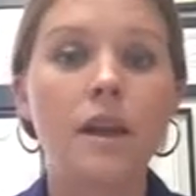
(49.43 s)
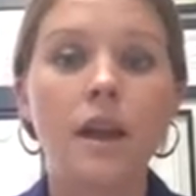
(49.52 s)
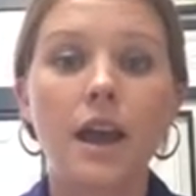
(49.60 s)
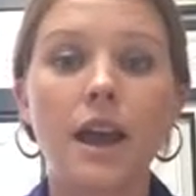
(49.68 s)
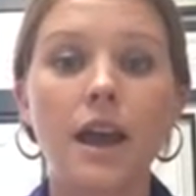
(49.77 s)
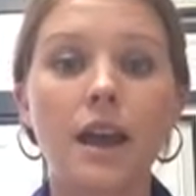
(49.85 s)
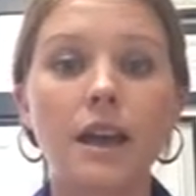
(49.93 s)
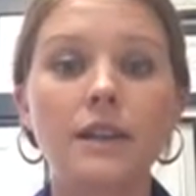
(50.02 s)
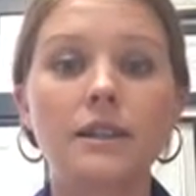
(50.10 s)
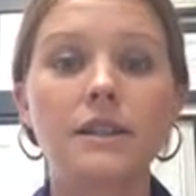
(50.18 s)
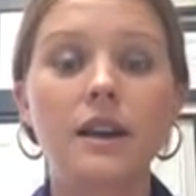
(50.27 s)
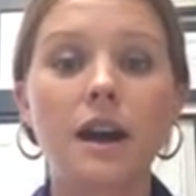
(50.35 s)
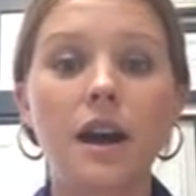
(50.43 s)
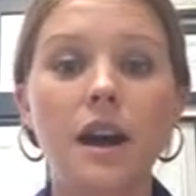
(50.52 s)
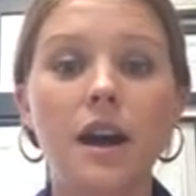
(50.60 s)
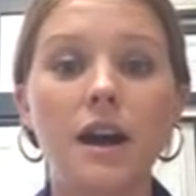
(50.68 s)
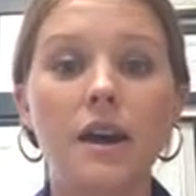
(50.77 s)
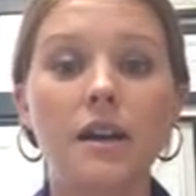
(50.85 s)
And
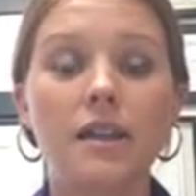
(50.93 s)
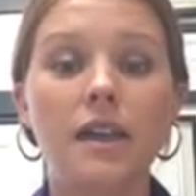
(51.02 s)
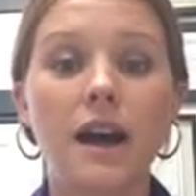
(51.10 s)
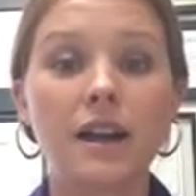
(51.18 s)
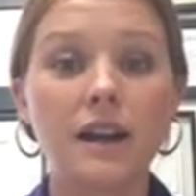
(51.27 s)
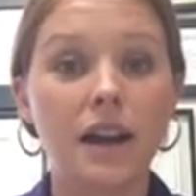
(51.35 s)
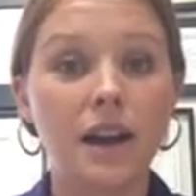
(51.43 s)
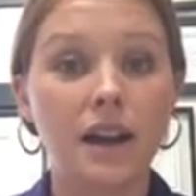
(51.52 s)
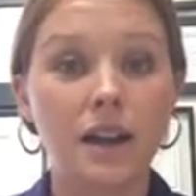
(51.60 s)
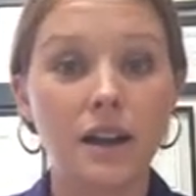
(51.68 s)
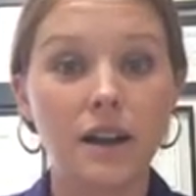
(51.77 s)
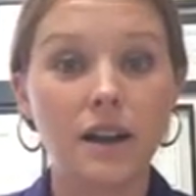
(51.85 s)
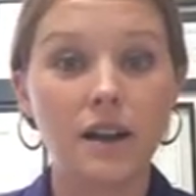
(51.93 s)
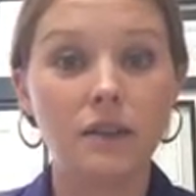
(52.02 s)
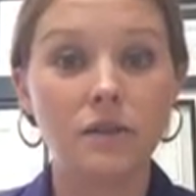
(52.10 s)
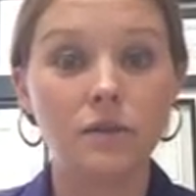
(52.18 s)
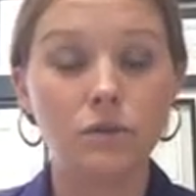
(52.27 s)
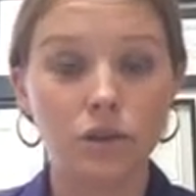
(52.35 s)
that night,
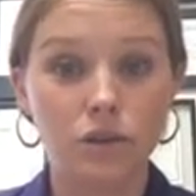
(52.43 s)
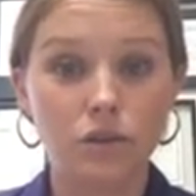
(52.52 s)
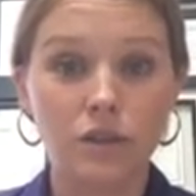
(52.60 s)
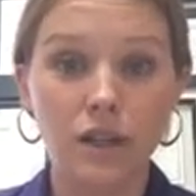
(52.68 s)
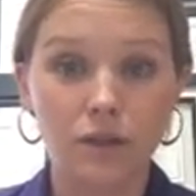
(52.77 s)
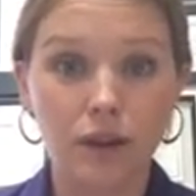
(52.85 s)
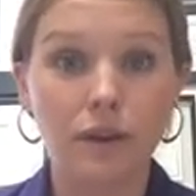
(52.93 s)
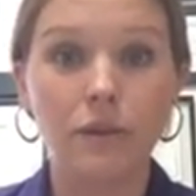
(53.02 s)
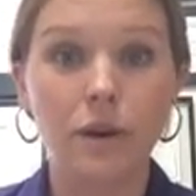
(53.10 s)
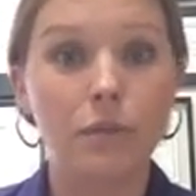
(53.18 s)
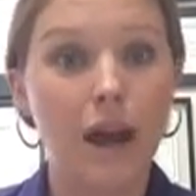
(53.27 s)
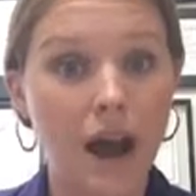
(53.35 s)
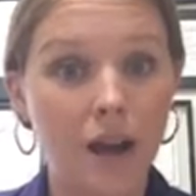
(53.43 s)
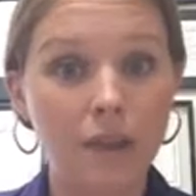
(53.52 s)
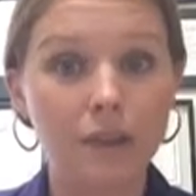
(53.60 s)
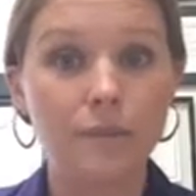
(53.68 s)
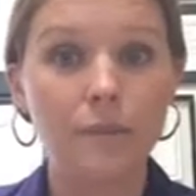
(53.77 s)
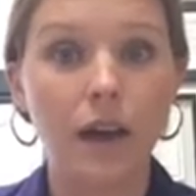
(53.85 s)
when she was getting ready for her bath,
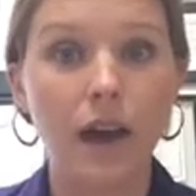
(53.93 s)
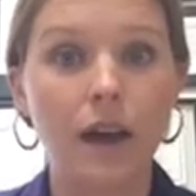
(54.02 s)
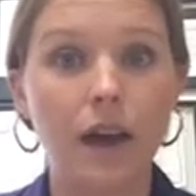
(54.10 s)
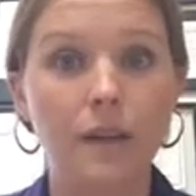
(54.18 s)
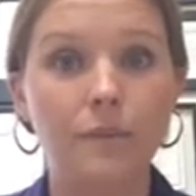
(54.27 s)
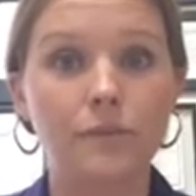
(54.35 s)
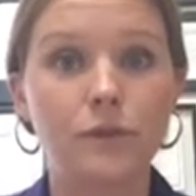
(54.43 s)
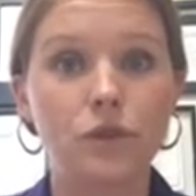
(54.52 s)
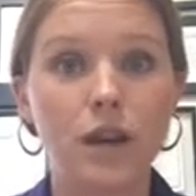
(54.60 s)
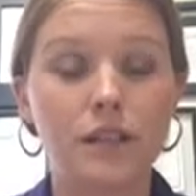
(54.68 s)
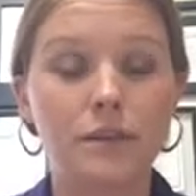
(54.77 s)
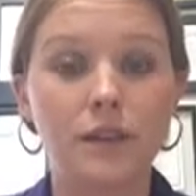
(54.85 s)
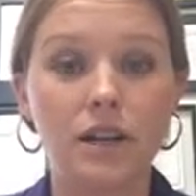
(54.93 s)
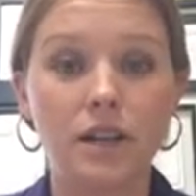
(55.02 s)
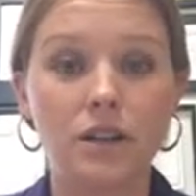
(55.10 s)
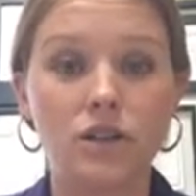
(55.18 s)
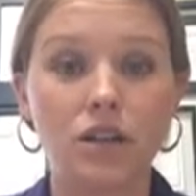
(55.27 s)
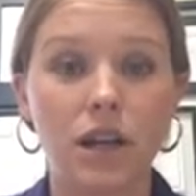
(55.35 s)
she asked me
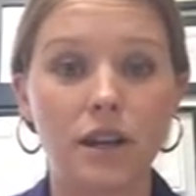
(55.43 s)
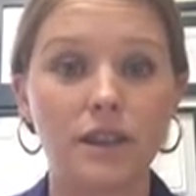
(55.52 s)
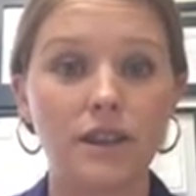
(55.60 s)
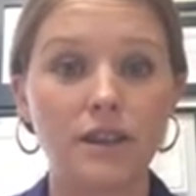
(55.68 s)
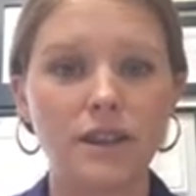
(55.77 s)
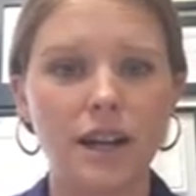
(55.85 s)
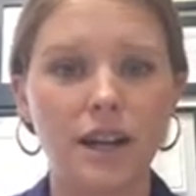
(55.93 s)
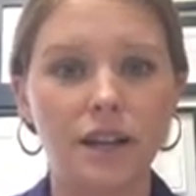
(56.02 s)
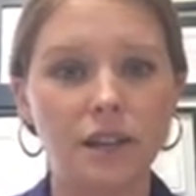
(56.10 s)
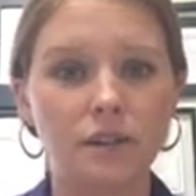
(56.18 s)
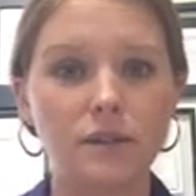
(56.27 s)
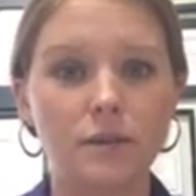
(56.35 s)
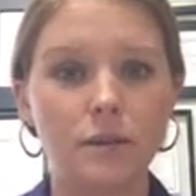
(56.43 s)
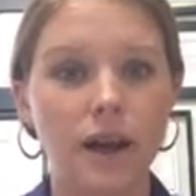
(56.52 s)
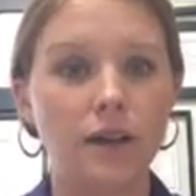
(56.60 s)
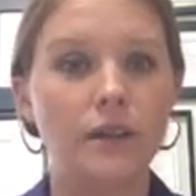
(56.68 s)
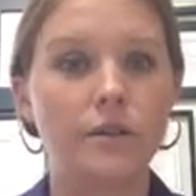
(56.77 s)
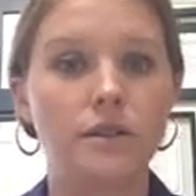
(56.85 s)
to check this tiny little speck
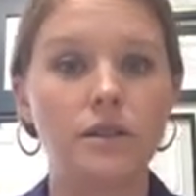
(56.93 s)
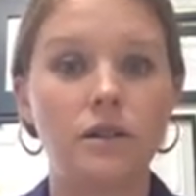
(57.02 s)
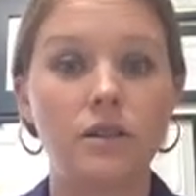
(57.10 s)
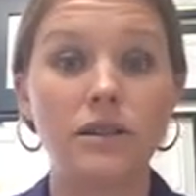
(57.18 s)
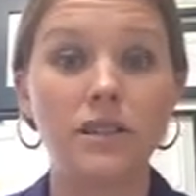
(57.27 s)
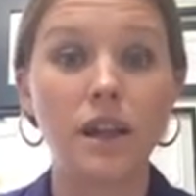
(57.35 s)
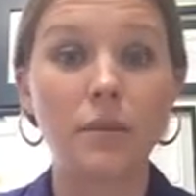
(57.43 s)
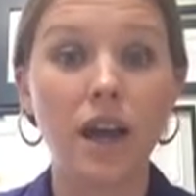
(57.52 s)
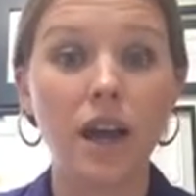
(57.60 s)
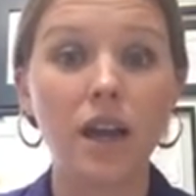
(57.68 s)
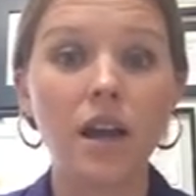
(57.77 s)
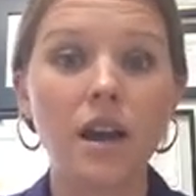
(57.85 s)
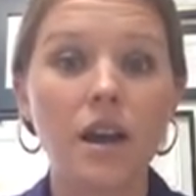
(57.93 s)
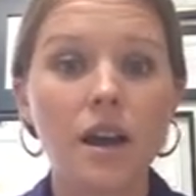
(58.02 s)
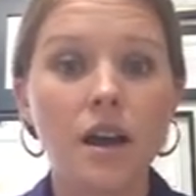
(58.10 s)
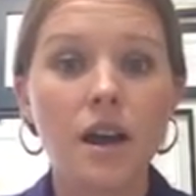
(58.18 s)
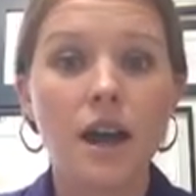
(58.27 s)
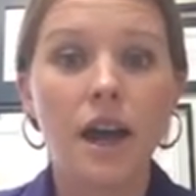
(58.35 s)
that was on her stomach.
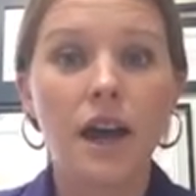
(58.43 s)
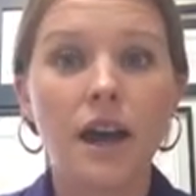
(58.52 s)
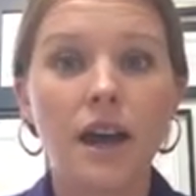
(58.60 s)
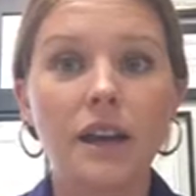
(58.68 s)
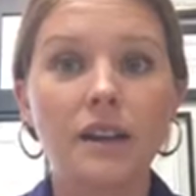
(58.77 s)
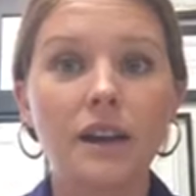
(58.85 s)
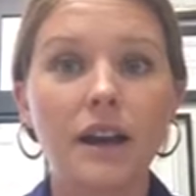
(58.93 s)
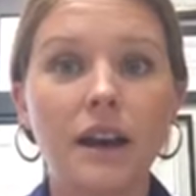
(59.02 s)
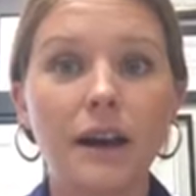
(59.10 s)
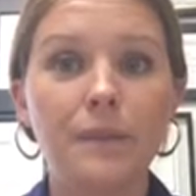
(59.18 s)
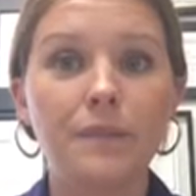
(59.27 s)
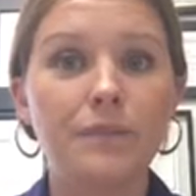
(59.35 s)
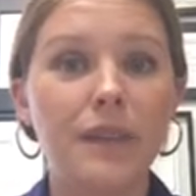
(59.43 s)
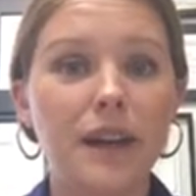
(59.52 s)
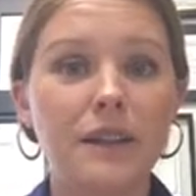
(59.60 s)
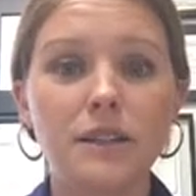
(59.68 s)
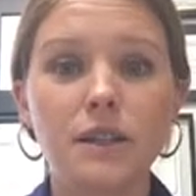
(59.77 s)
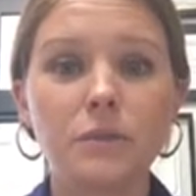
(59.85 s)
And I
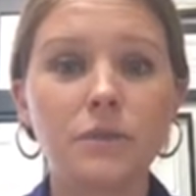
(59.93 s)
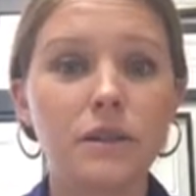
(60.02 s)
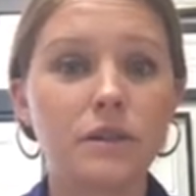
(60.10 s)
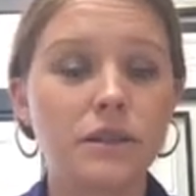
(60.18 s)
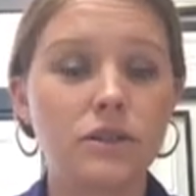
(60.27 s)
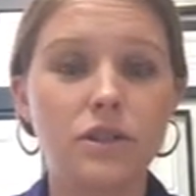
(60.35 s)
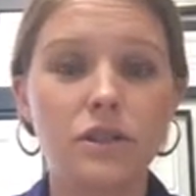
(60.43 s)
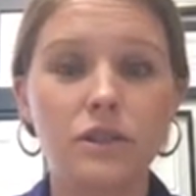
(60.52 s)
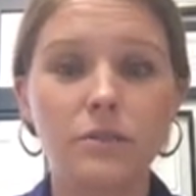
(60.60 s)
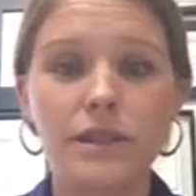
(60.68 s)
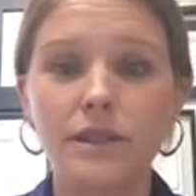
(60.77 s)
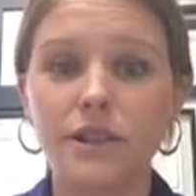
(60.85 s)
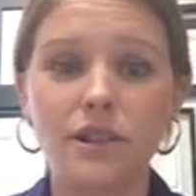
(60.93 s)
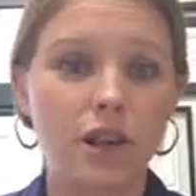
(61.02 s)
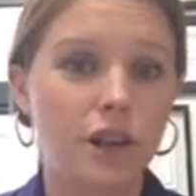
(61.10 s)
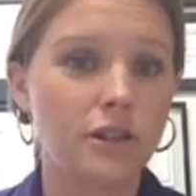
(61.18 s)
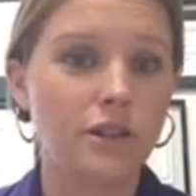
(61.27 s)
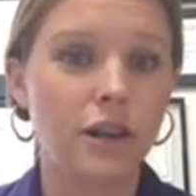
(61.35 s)
assumed it was just a piece of
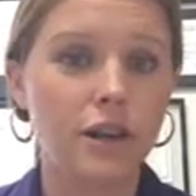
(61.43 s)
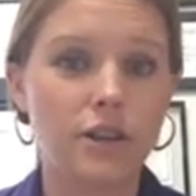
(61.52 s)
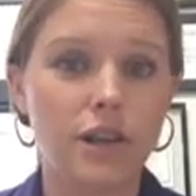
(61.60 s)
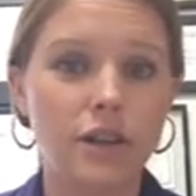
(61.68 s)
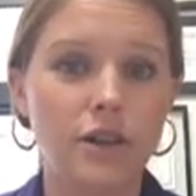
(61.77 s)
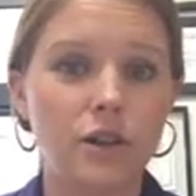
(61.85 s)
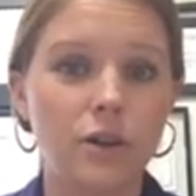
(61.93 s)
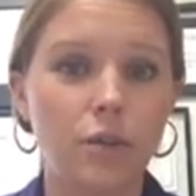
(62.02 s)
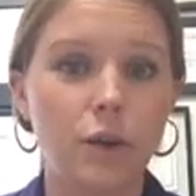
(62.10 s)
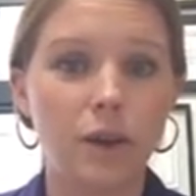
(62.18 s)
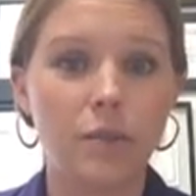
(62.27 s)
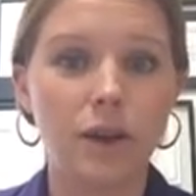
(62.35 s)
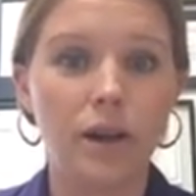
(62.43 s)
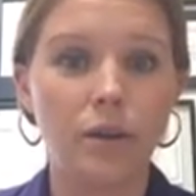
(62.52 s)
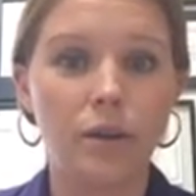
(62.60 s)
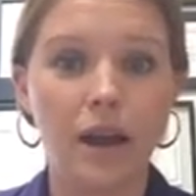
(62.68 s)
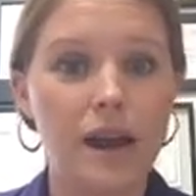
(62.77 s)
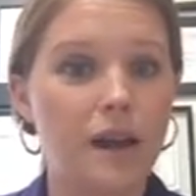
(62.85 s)
dirt, so I tried to wipe it
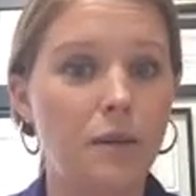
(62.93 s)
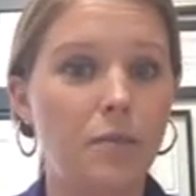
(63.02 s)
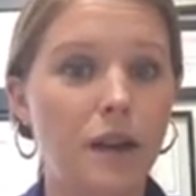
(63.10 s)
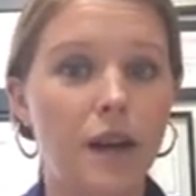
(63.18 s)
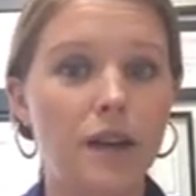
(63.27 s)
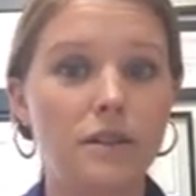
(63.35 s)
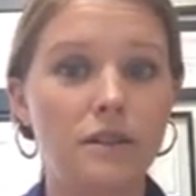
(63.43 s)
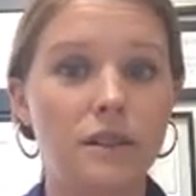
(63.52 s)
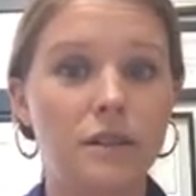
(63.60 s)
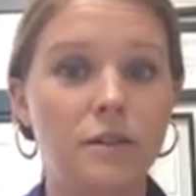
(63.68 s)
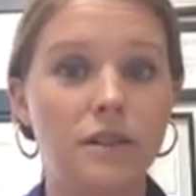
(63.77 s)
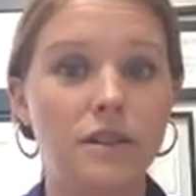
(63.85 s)
away, but it was